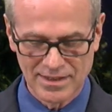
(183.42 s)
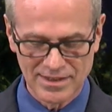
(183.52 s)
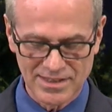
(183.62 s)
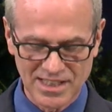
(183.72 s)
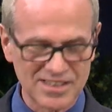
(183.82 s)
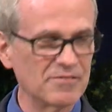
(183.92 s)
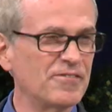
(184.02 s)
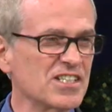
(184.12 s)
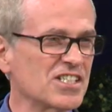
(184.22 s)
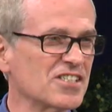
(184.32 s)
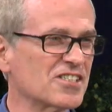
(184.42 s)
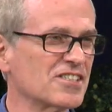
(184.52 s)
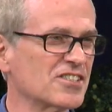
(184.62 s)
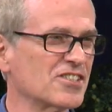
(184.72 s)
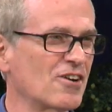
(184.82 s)
See, it's a vicious
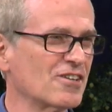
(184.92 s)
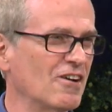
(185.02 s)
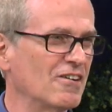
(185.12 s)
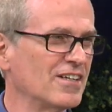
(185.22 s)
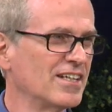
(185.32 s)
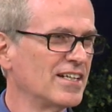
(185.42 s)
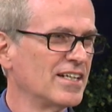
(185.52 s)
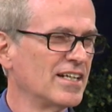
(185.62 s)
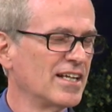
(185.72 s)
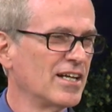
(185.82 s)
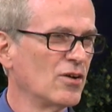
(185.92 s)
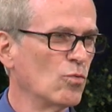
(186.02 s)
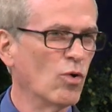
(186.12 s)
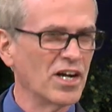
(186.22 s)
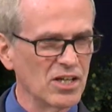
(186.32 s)
circle.
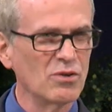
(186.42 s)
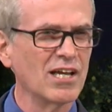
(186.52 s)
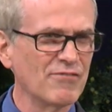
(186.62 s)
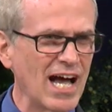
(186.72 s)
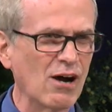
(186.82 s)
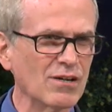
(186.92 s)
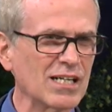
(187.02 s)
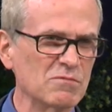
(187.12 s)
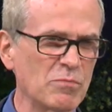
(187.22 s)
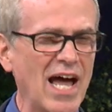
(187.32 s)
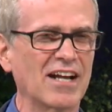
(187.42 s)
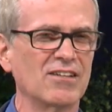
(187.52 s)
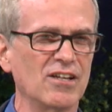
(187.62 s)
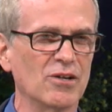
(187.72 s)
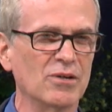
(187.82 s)
What you give out comes back
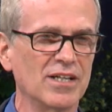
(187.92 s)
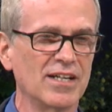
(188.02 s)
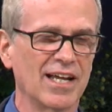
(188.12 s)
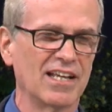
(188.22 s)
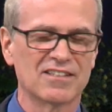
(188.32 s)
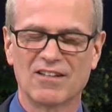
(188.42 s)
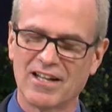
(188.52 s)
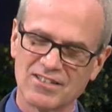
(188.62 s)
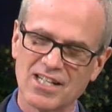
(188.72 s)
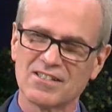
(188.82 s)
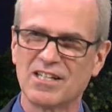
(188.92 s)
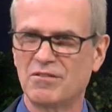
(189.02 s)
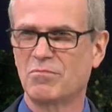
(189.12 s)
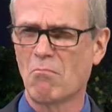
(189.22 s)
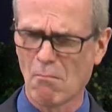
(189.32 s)
to you, and it's not just
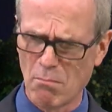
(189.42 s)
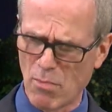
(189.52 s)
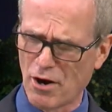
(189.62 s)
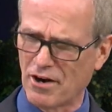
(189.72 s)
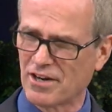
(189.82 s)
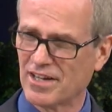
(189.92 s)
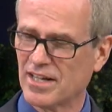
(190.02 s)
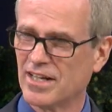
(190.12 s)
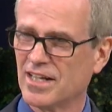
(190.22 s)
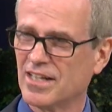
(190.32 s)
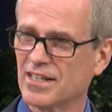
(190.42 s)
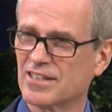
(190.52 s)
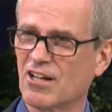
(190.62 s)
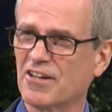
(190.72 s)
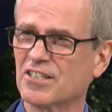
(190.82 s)
in murder,
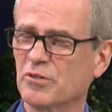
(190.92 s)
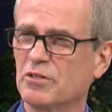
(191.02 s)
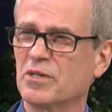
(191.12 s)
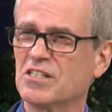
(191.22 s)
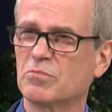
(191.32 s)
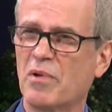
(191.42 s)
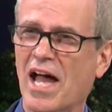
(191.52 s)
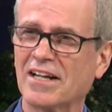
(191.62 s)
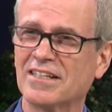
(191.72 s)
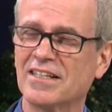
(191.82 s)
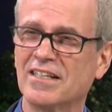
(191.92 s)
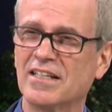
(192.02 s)
it's also in respect.